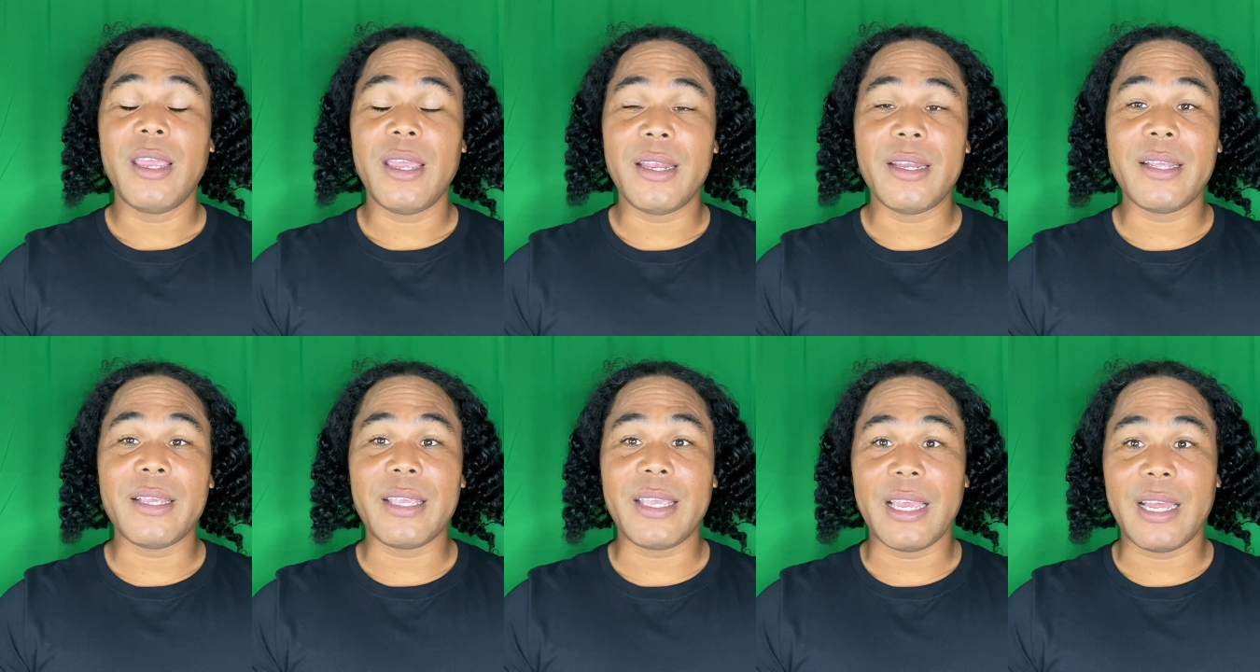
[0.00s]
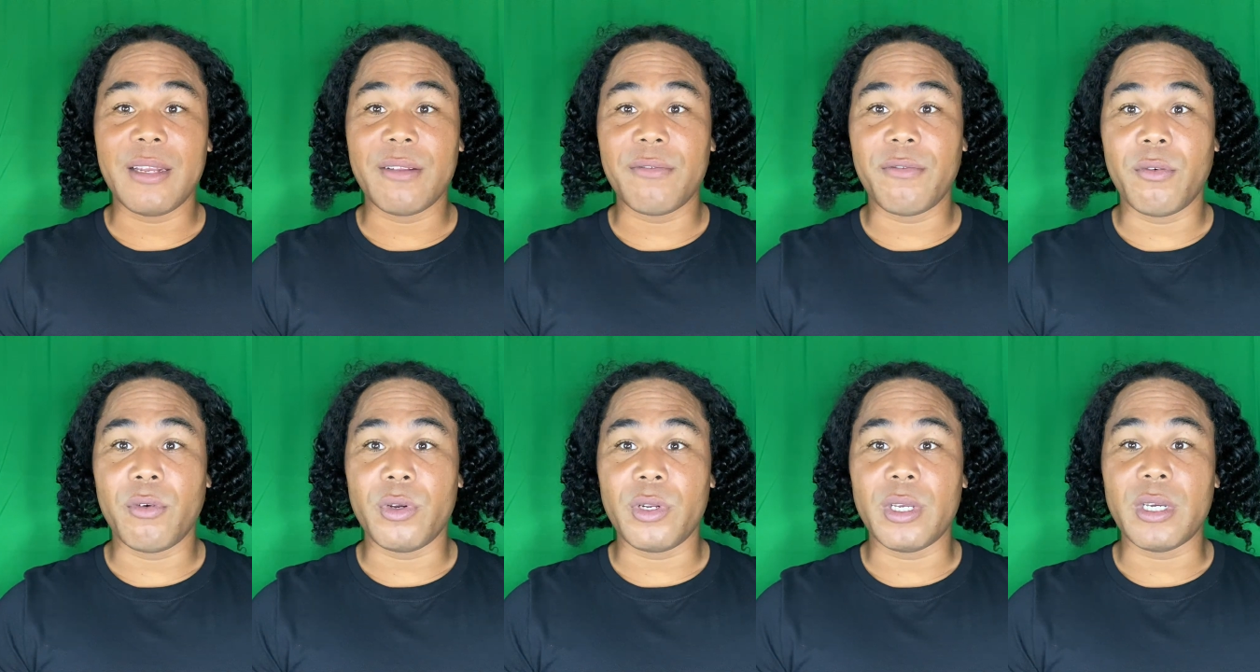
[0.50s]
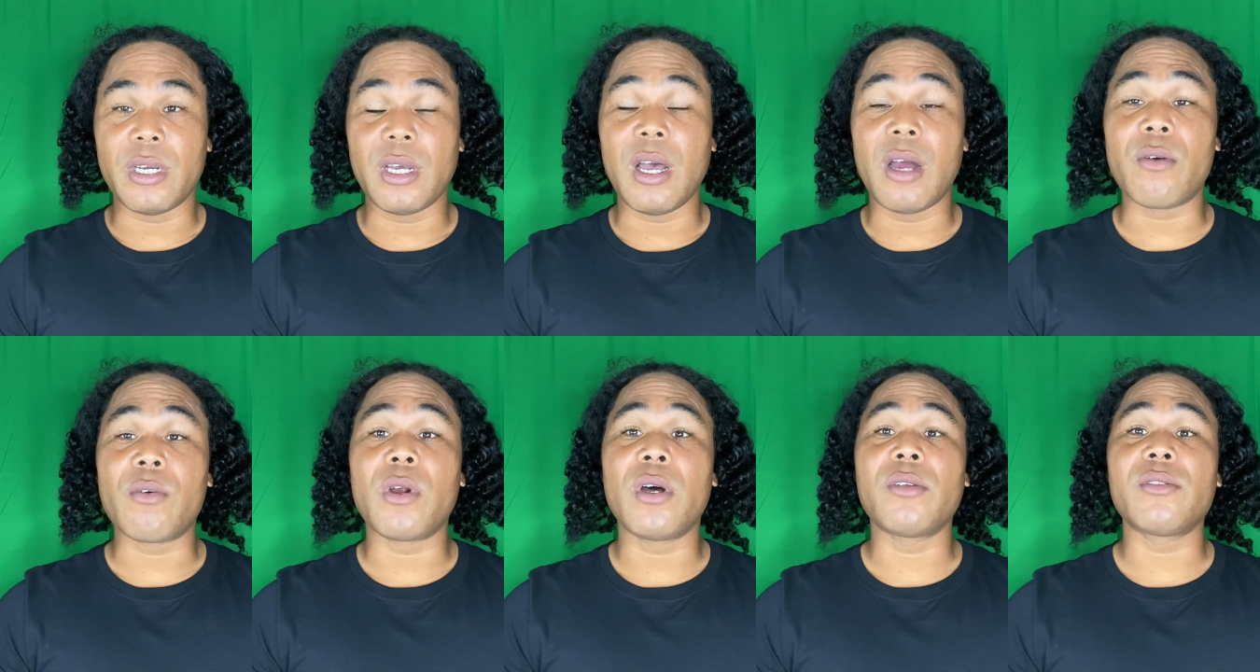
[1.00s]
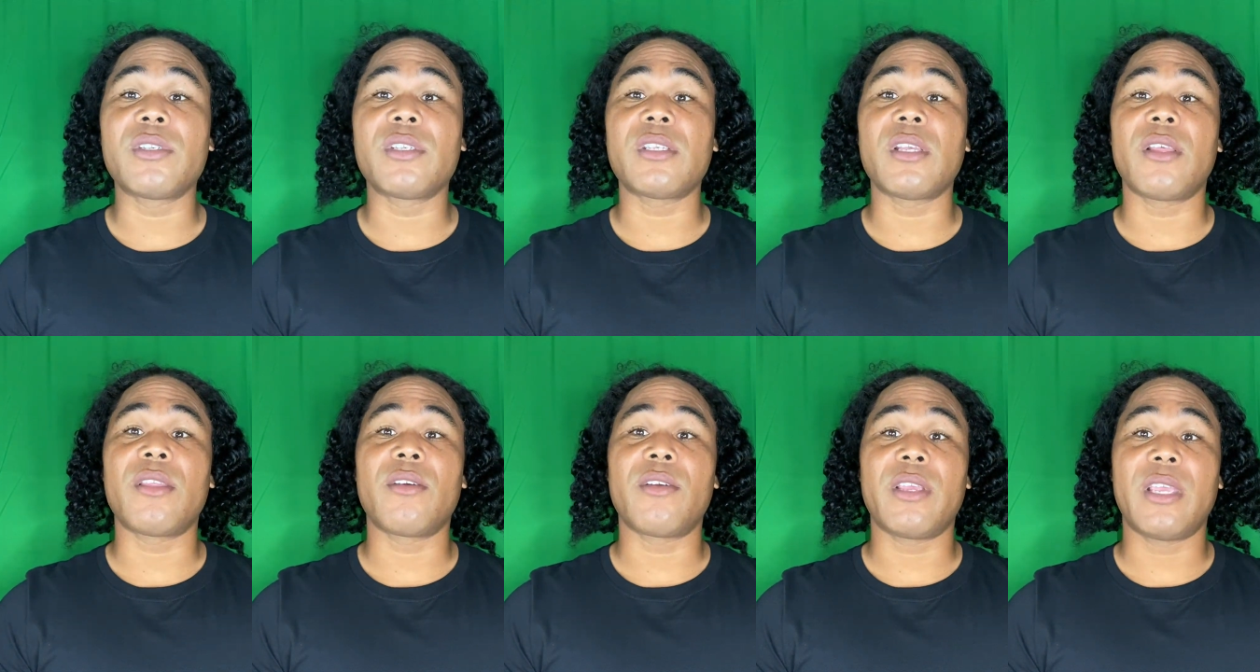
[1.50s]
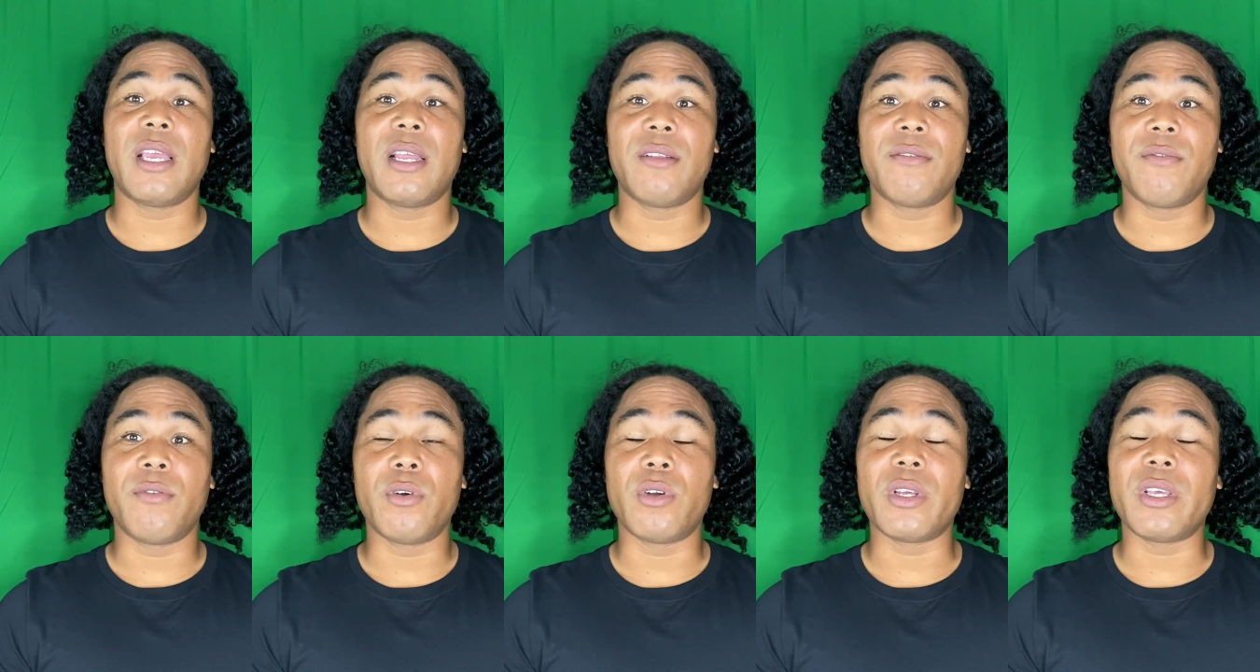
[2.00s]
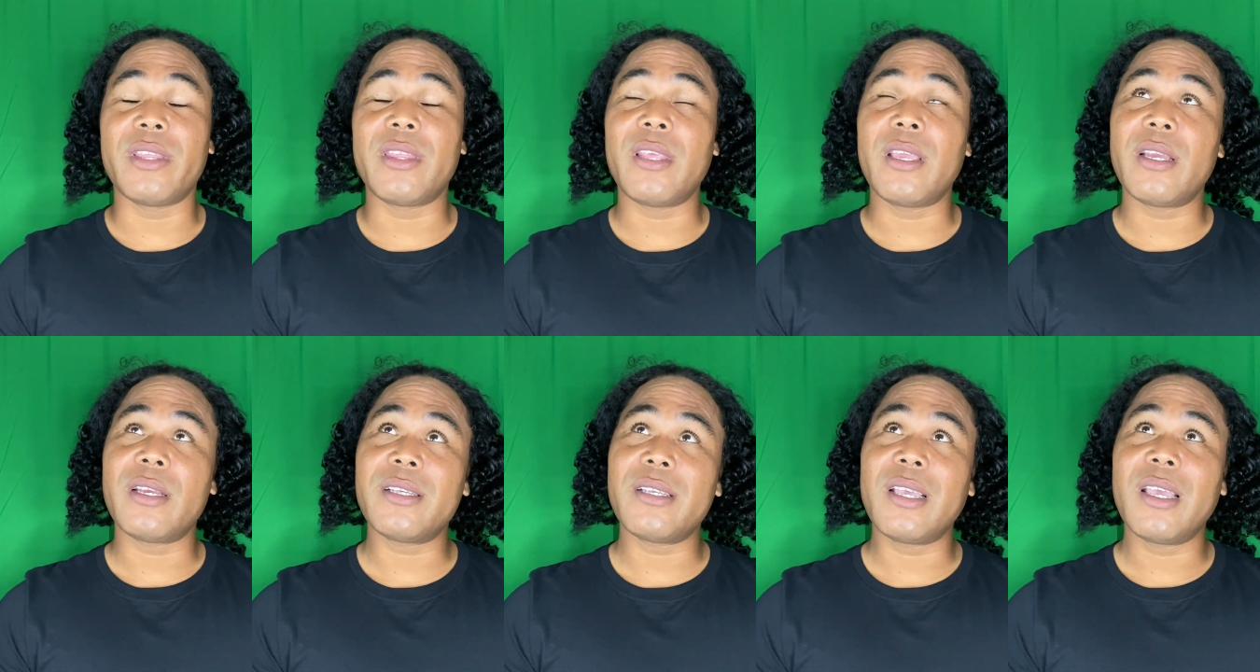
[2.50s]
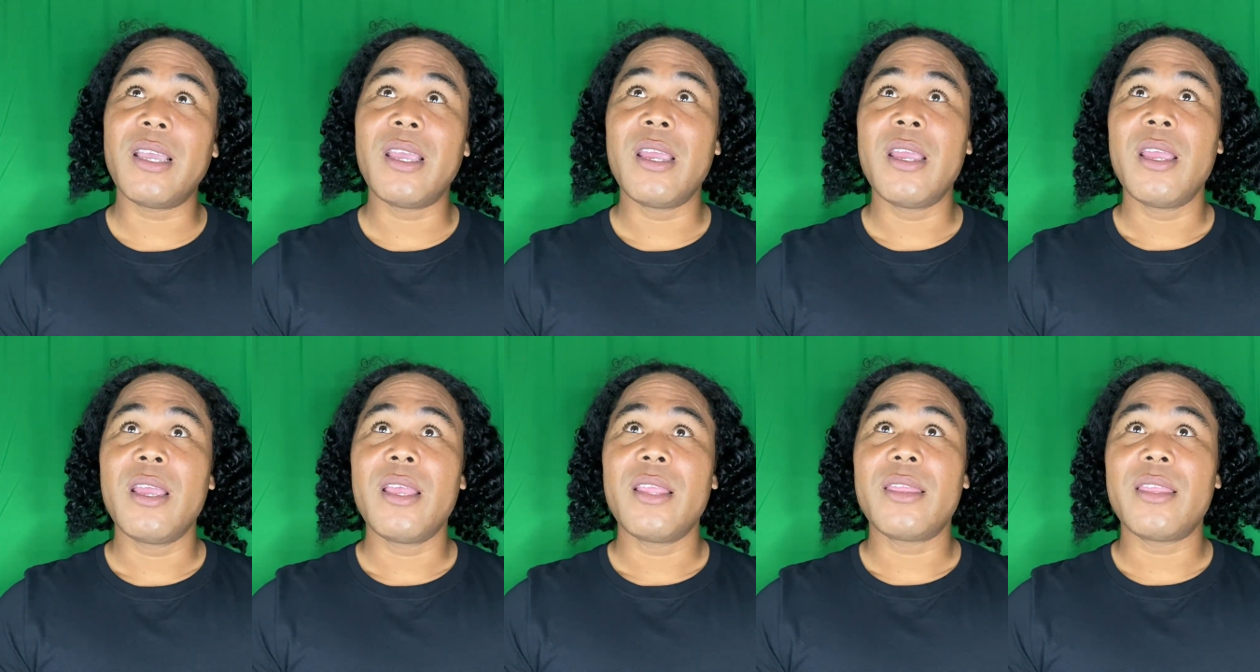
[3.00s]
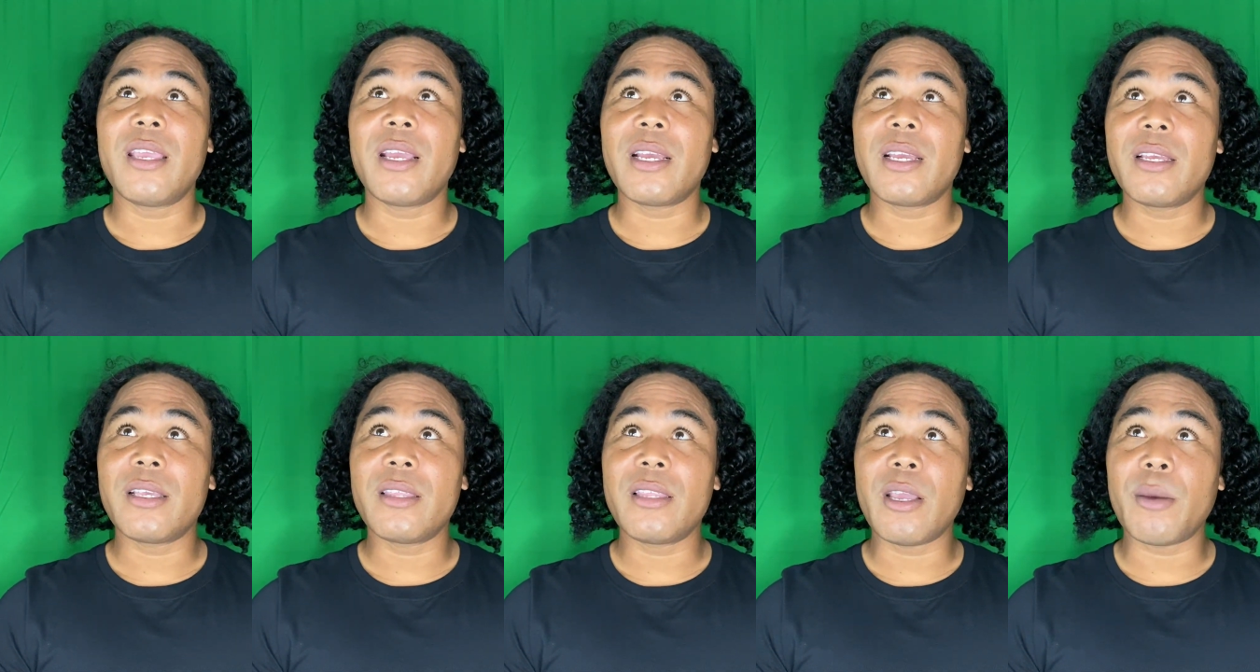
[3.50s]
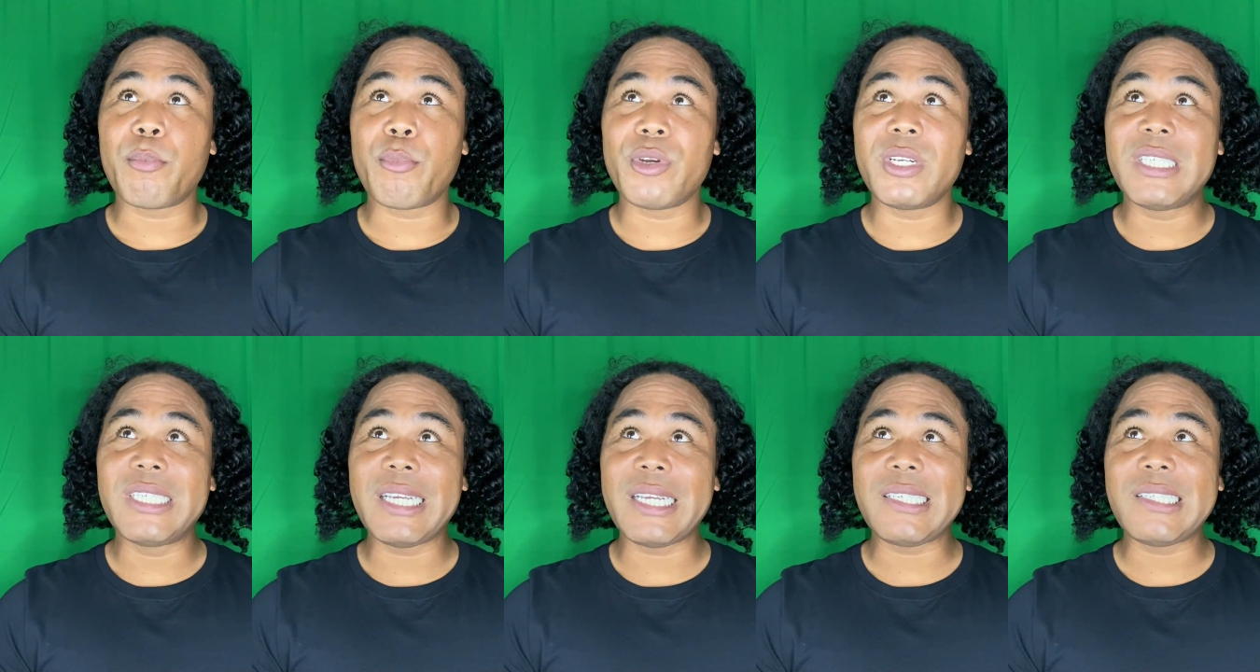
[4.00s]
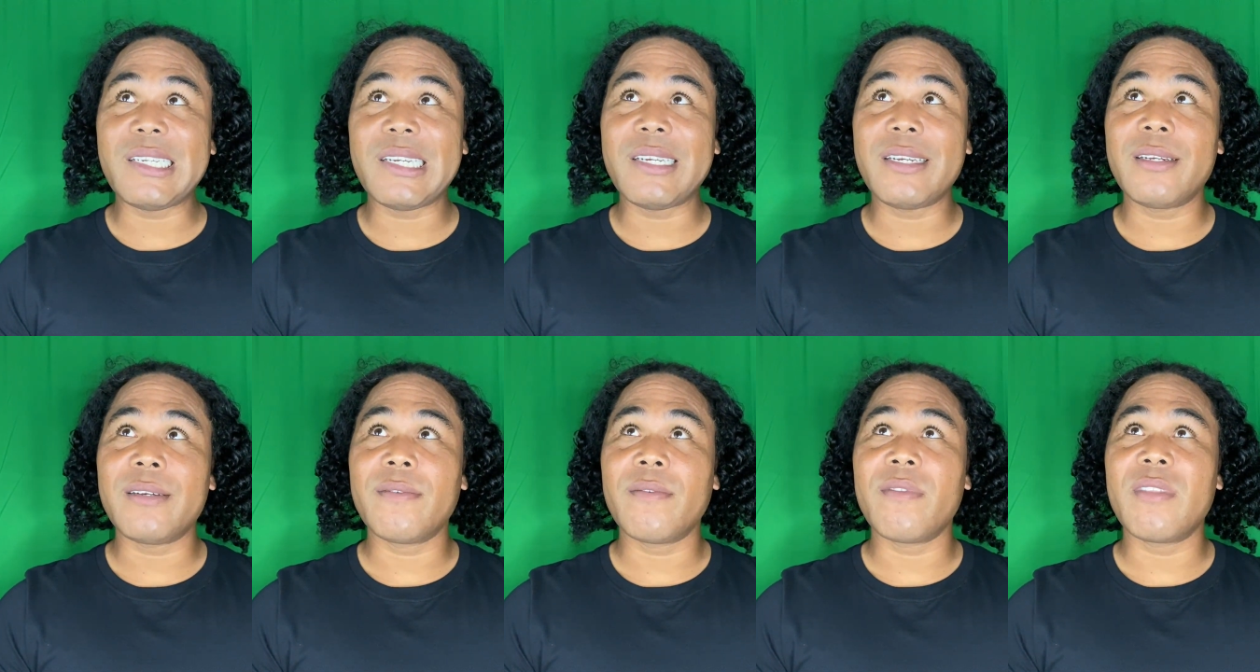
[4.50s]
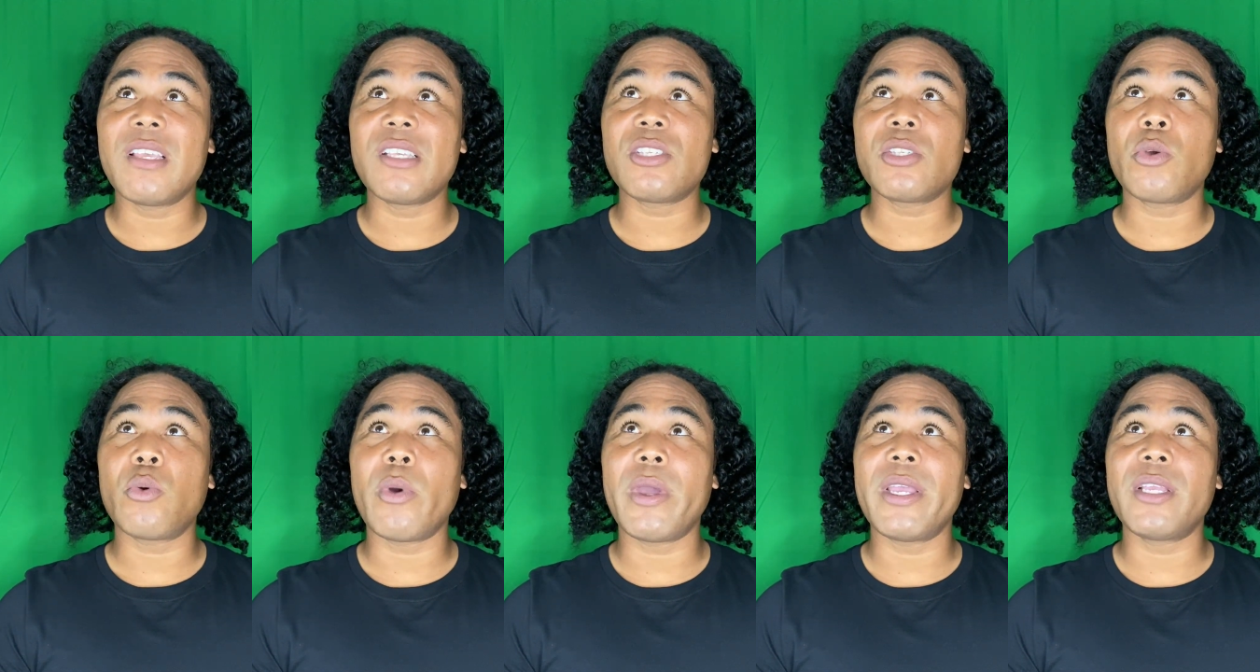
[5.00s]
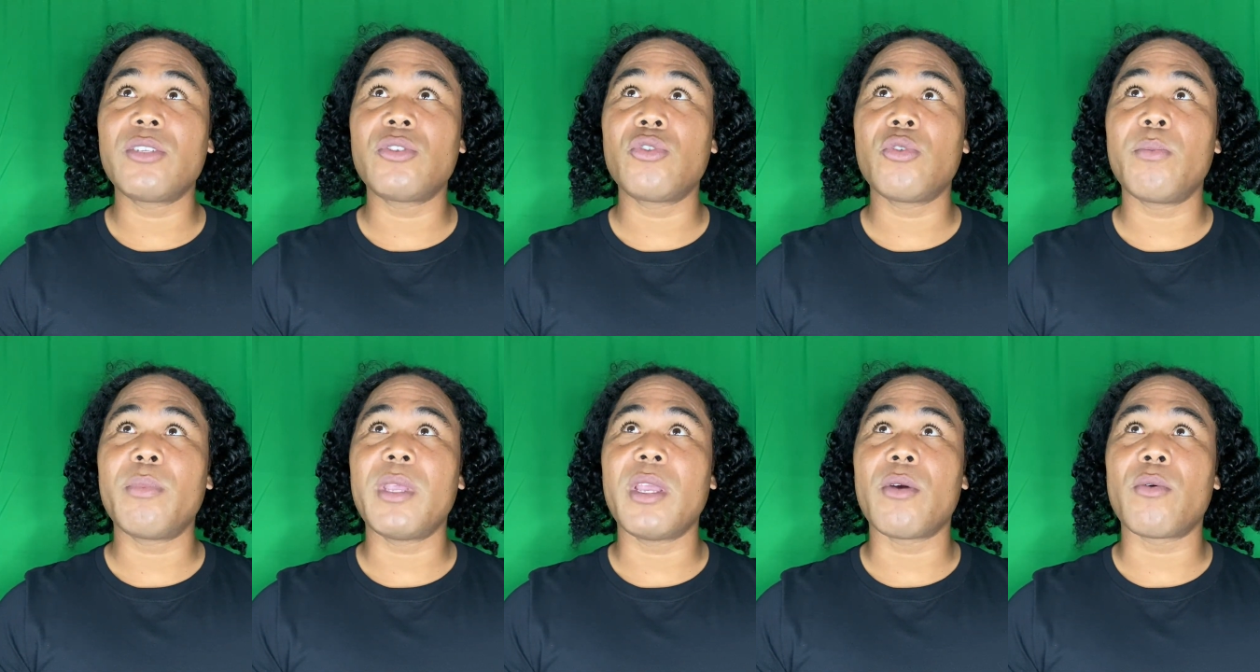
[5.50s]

in California, around Southern California. They're, they're, they're predicting this quake to be